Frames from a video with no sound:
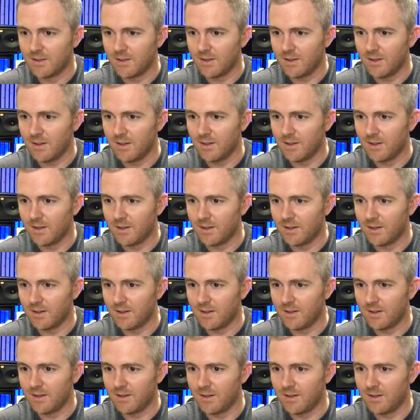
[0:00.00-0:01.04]

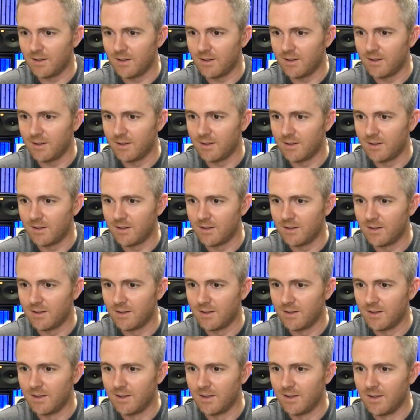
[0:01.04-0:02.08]
Uh,
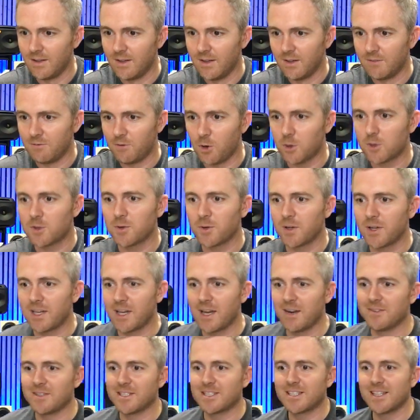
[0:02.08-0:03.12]
Volkswagen
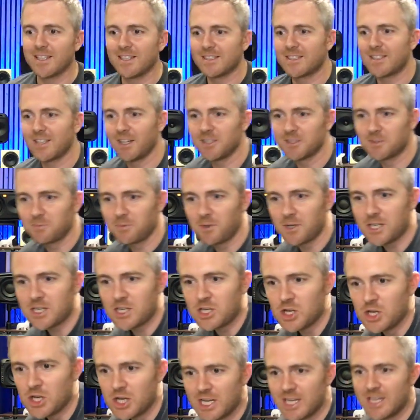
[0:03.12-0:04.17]
Gamer said it sounds pretty
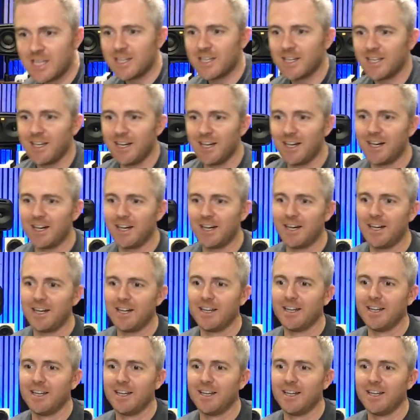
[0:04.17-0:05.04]
good. Uh,